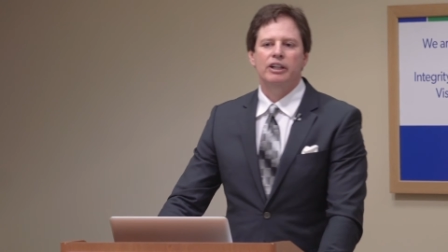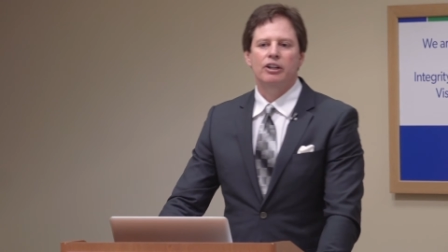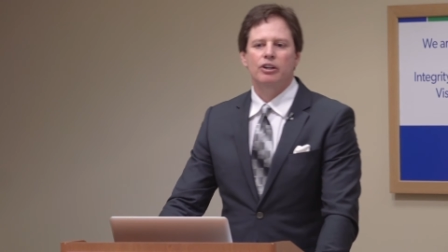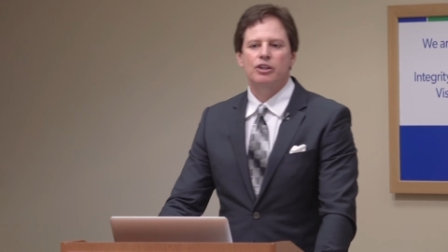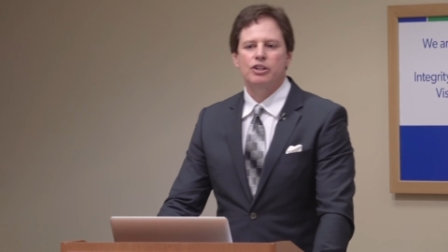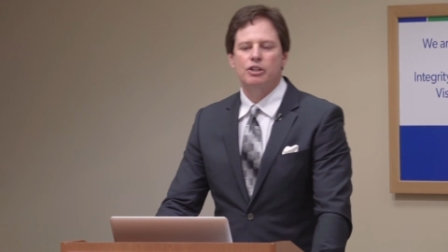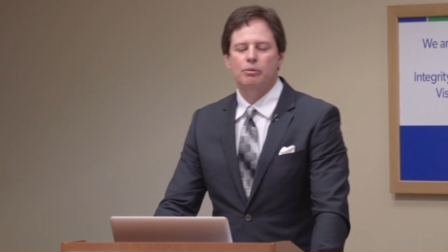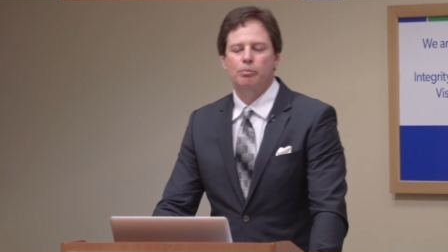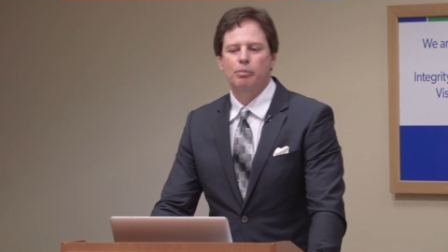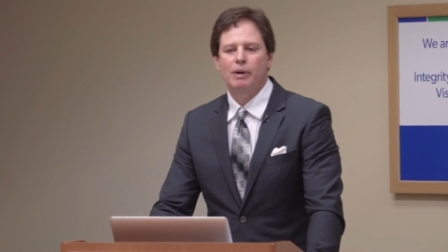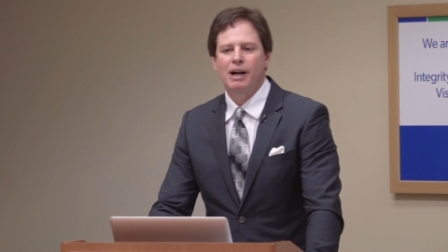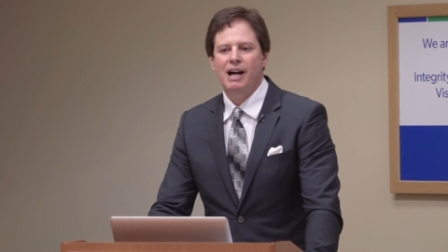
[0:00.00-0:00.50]

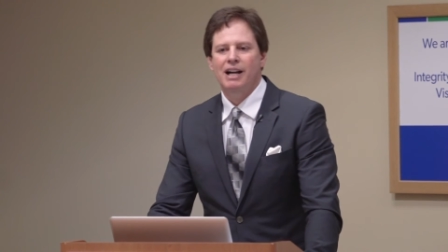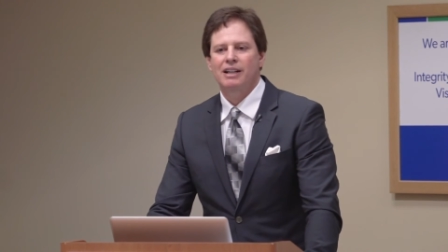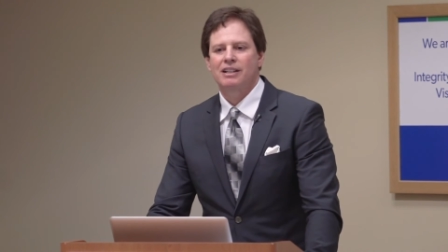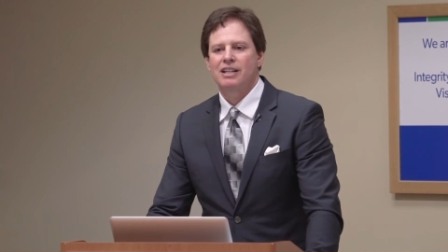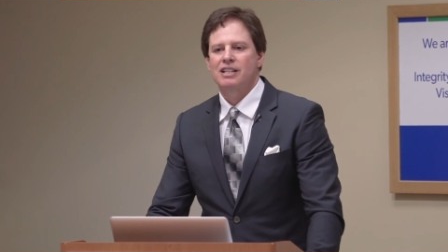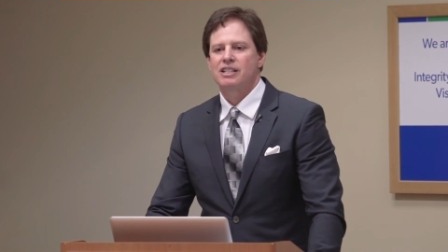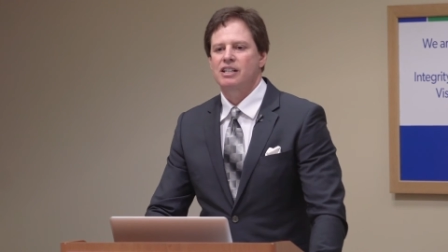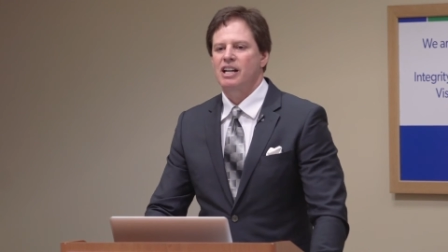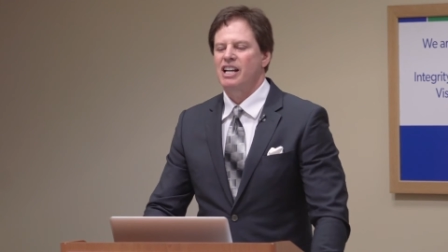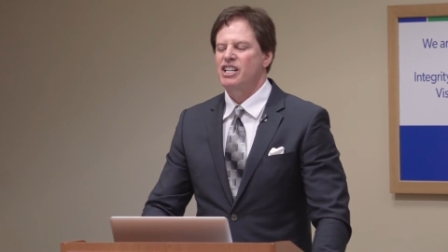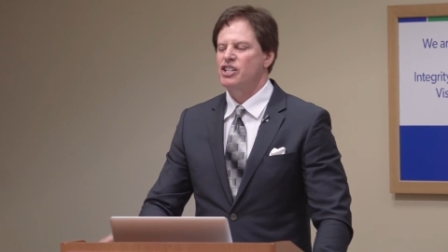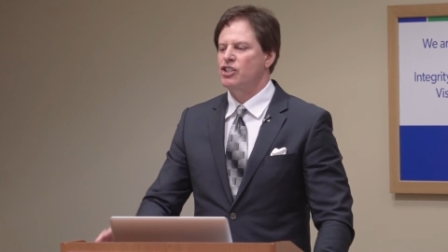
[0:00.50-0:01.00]
years of
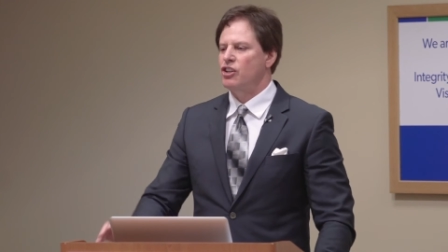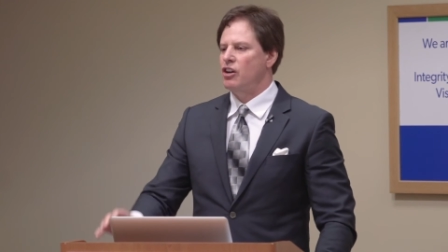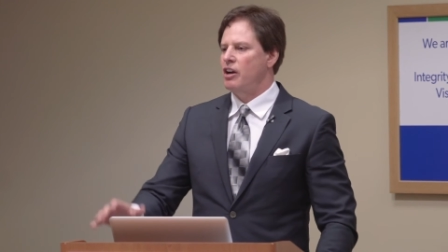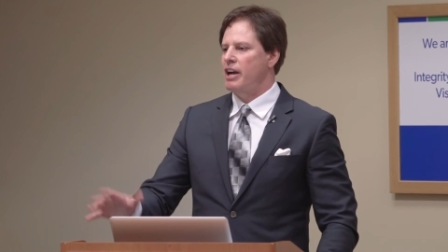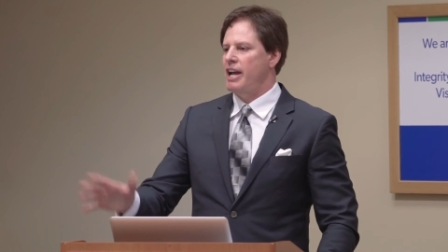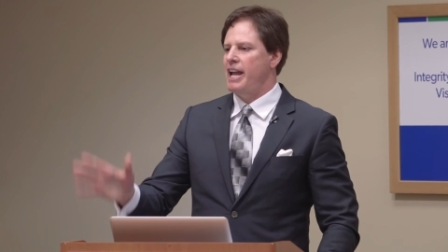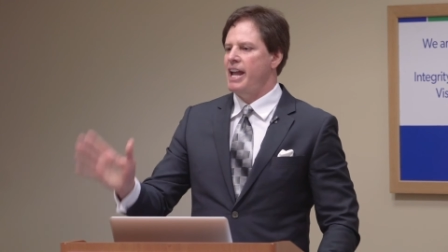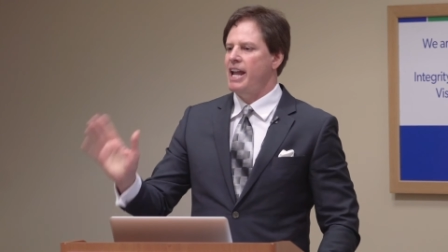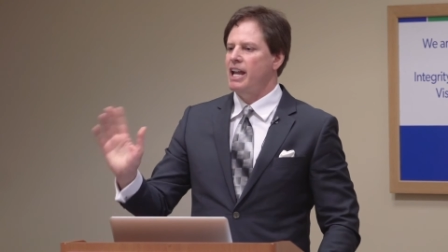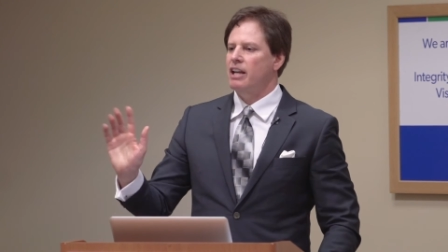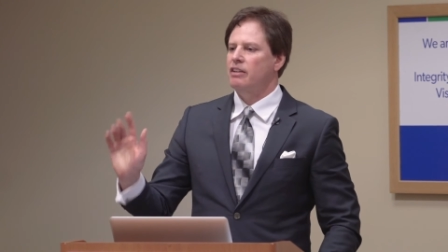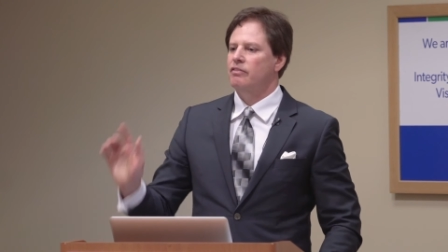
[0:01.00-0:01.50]
practice, I
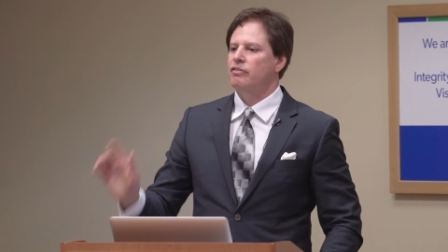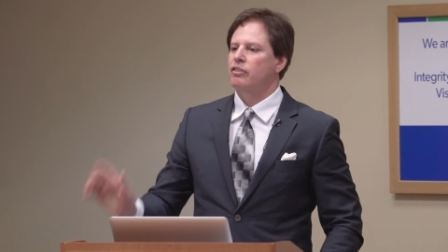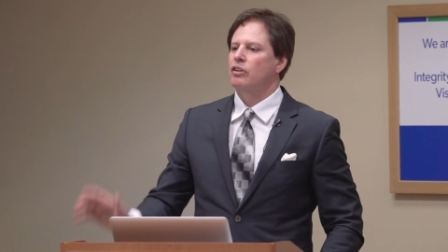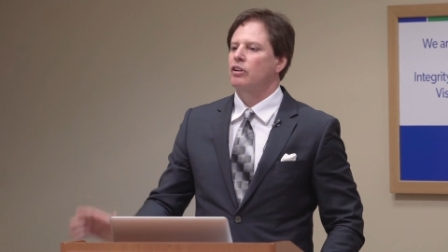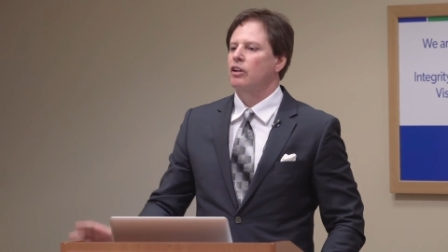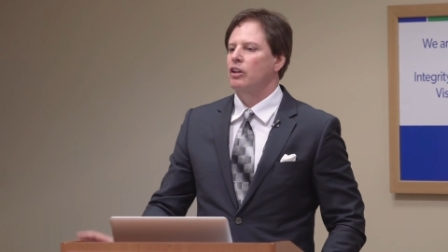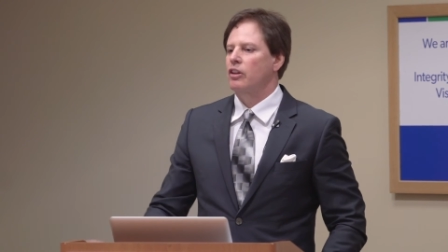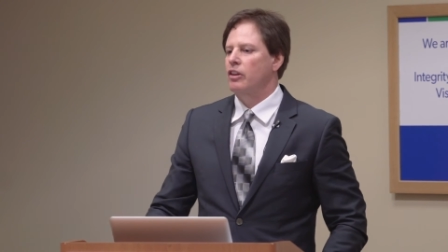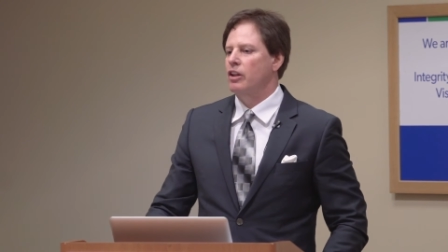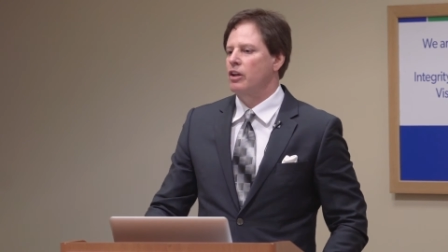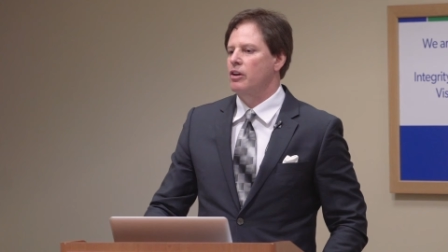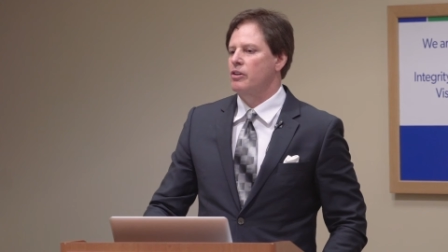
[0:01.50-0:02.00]
saw a
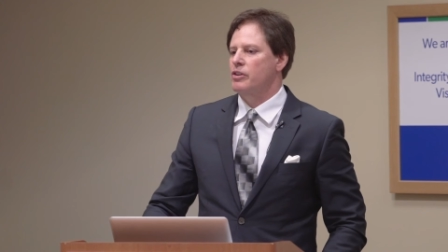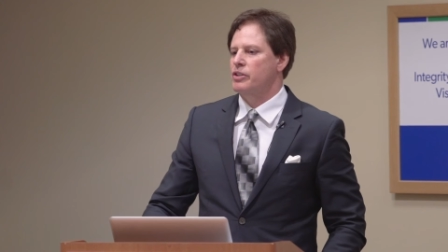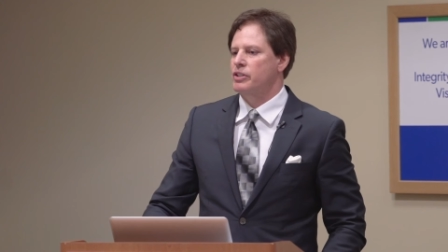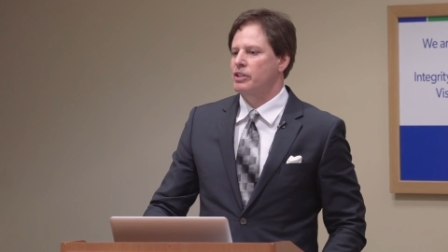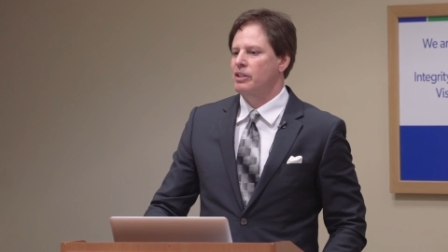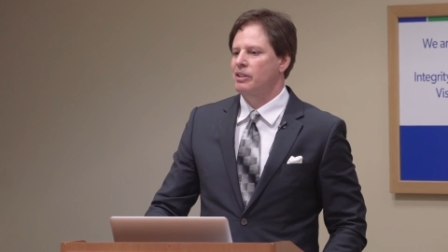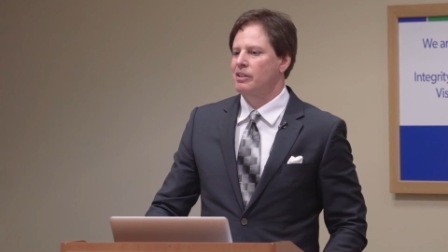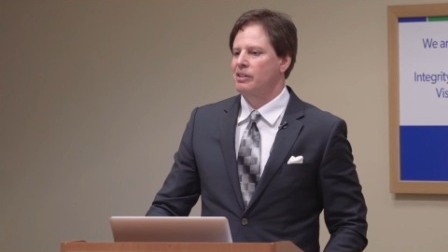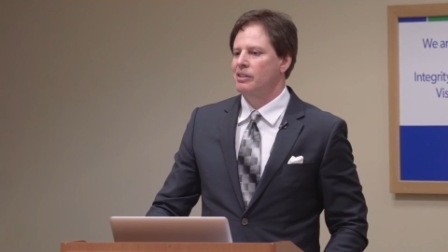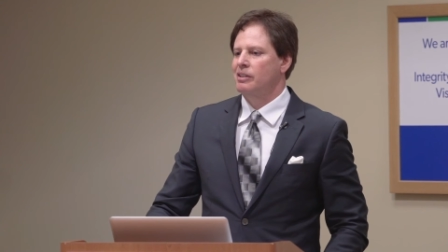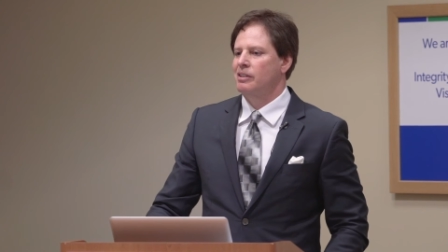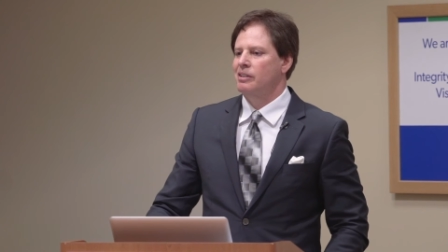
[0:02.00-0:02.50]
handful of
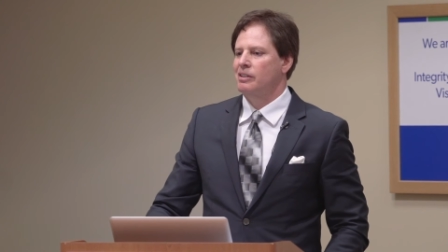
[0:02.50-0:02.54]
those.